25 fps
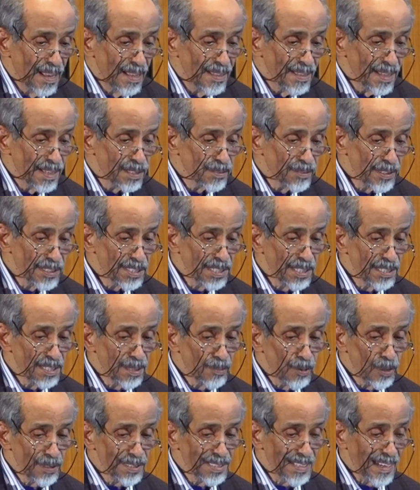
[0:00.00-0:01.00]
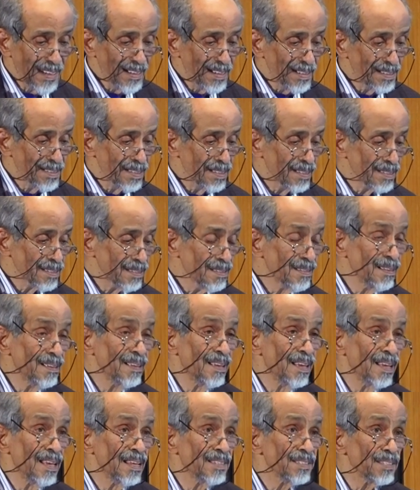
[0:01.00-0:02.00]
than questions about characters
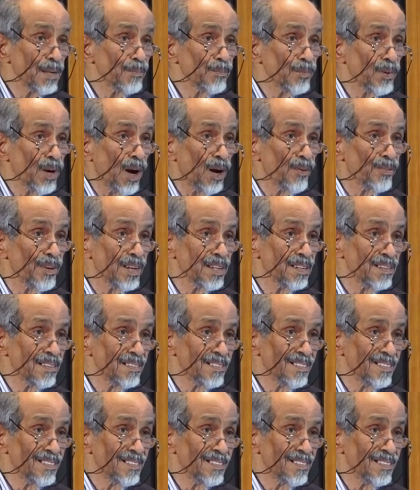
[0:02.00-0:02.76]
in some novel.